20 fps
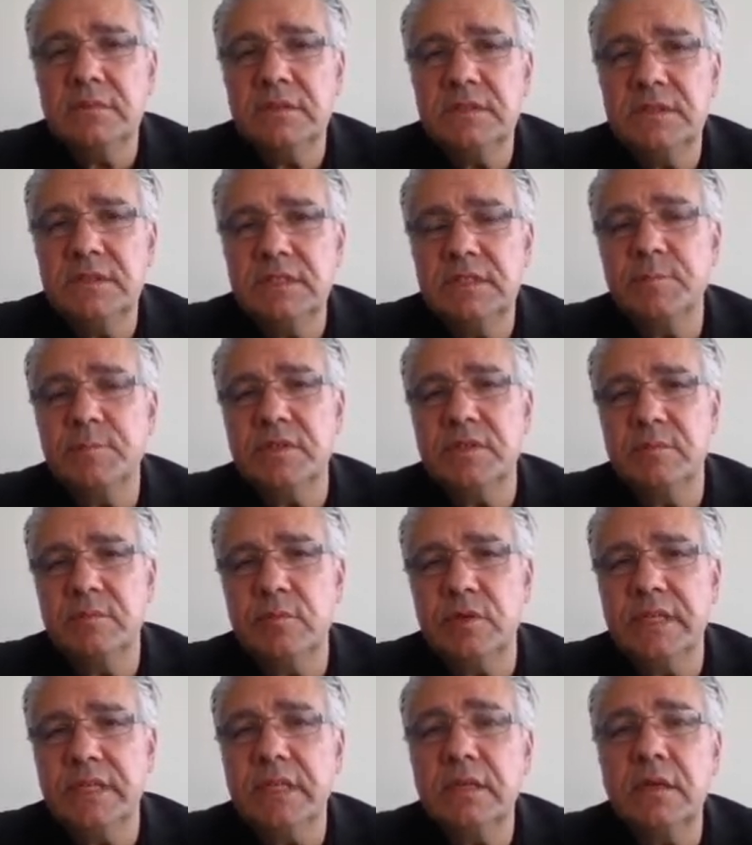
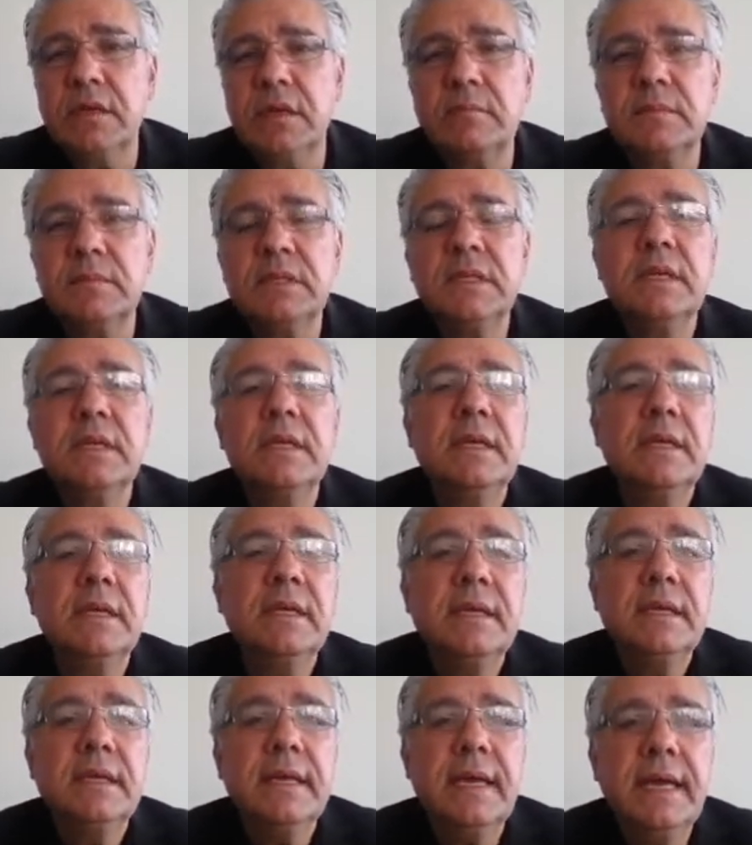disposable income
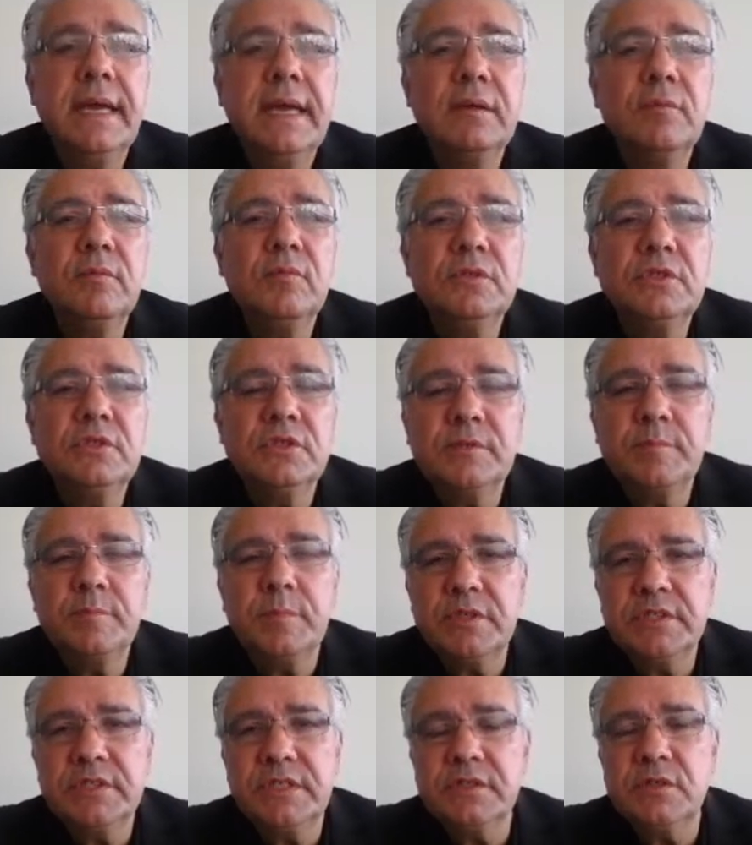and would just
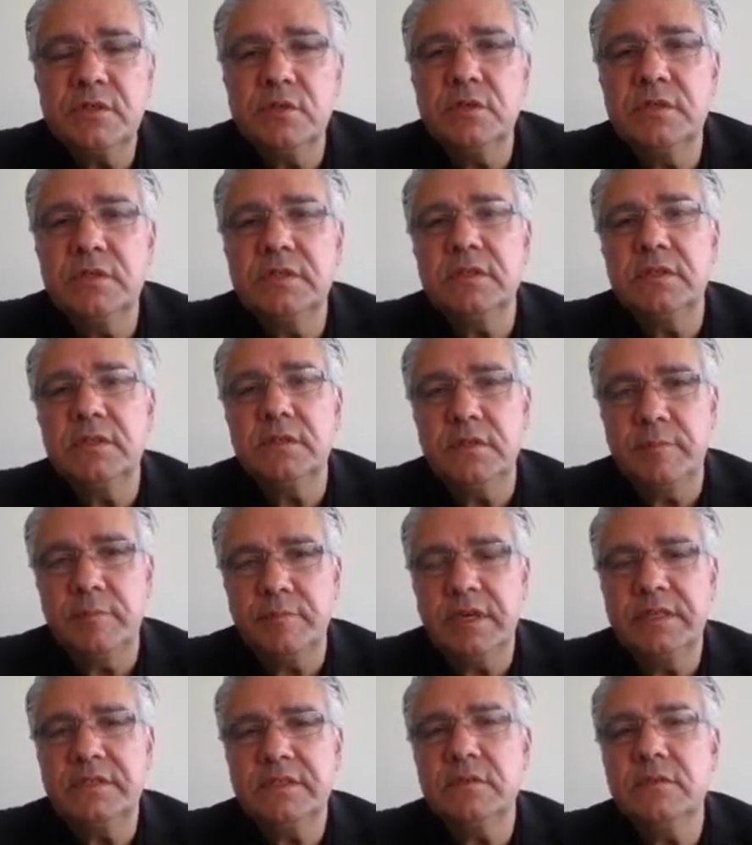purchase goods. The
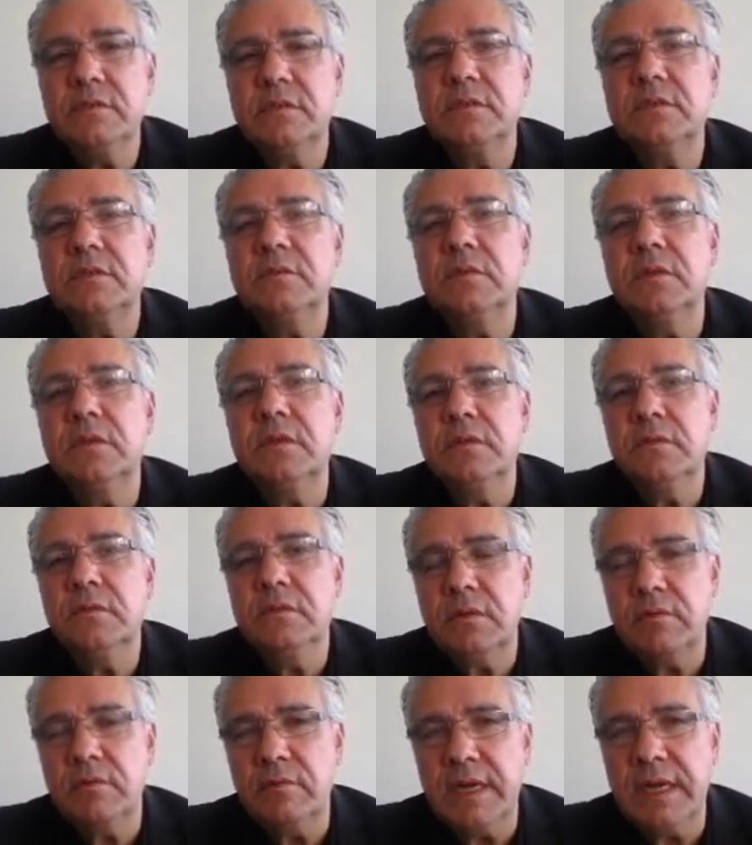price of goods would
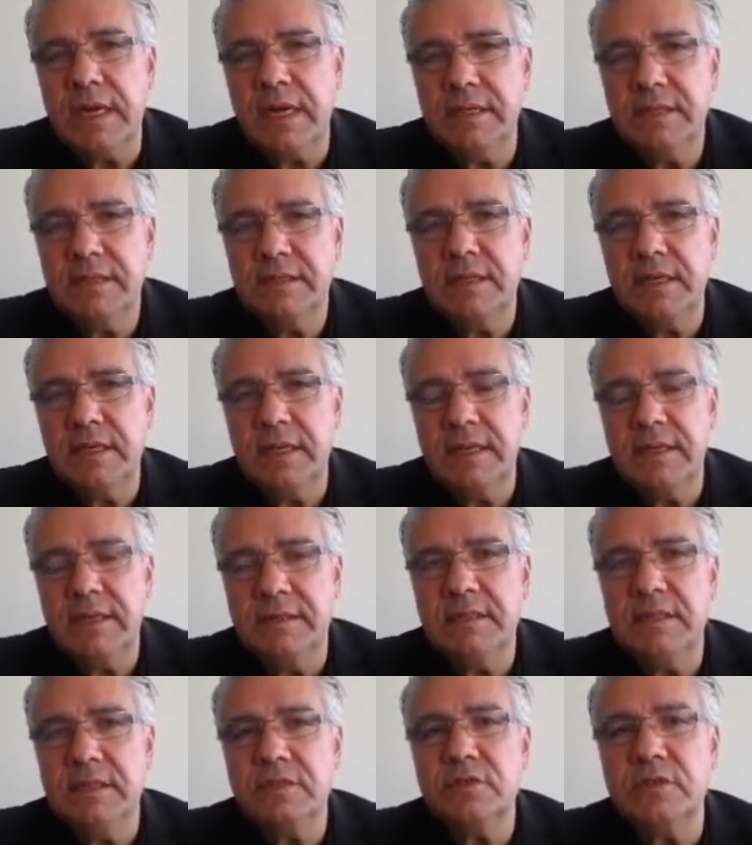rise, and
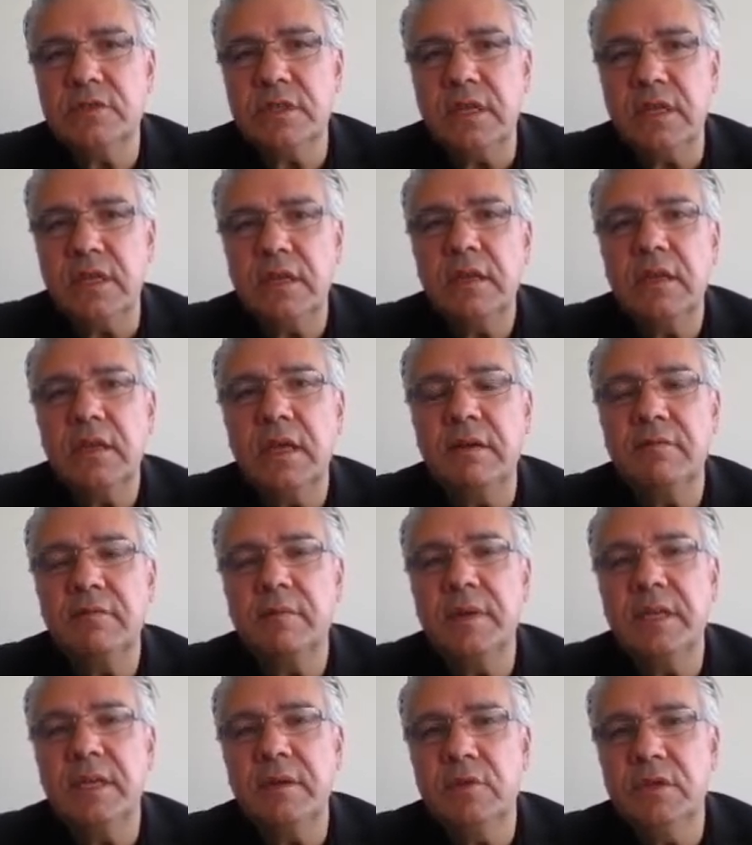essentially
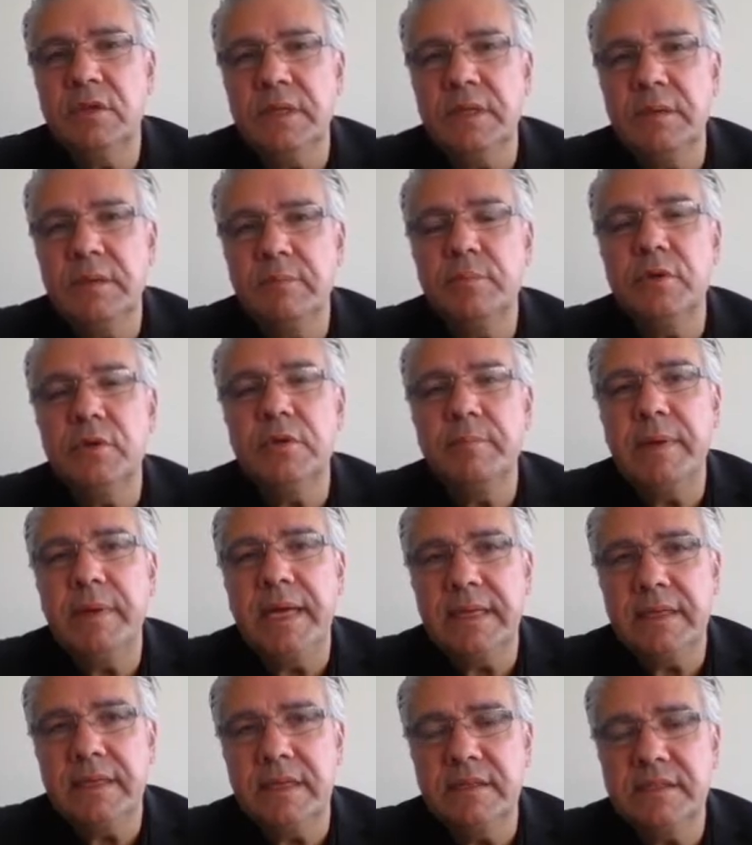everybody would be put
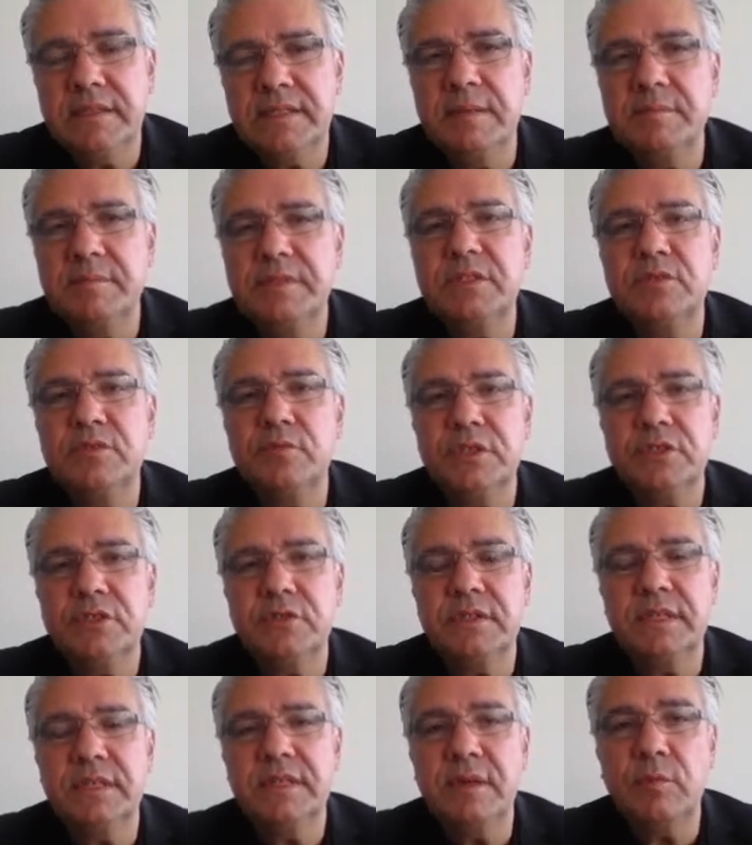back in the same
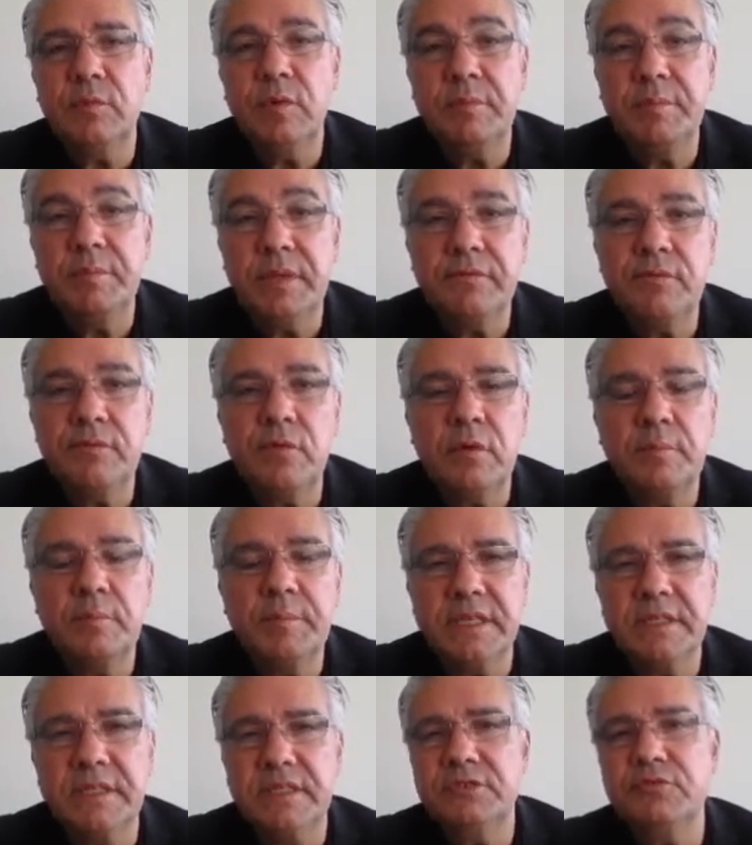situation that they were before
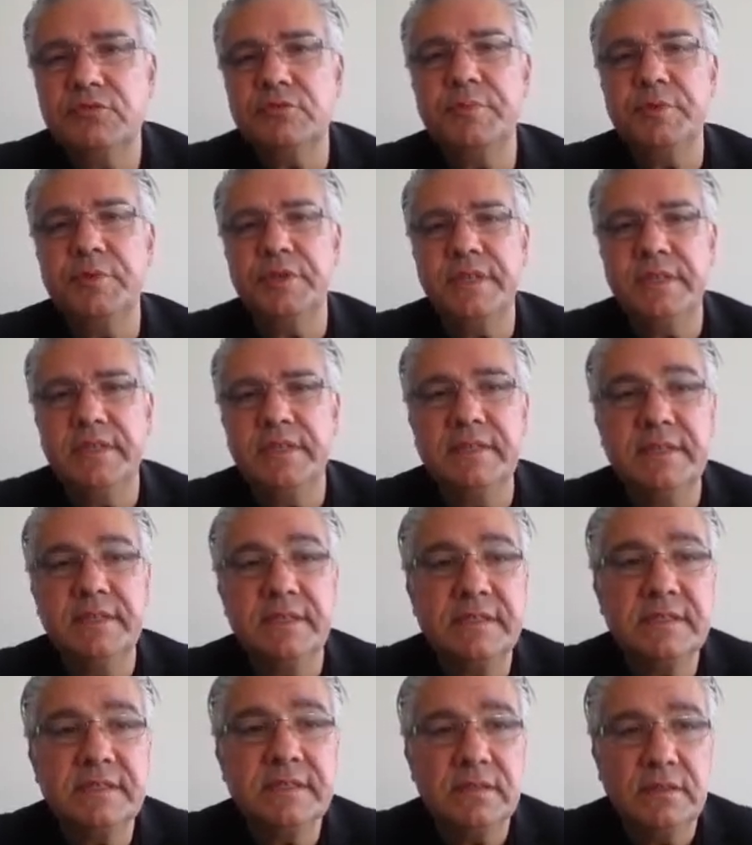being distributed
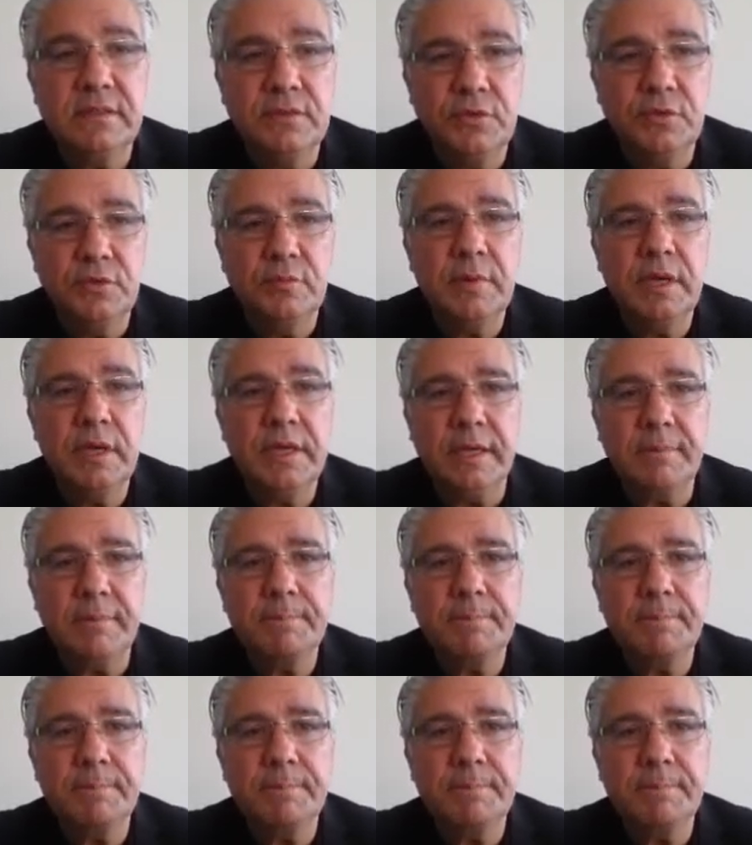this new money.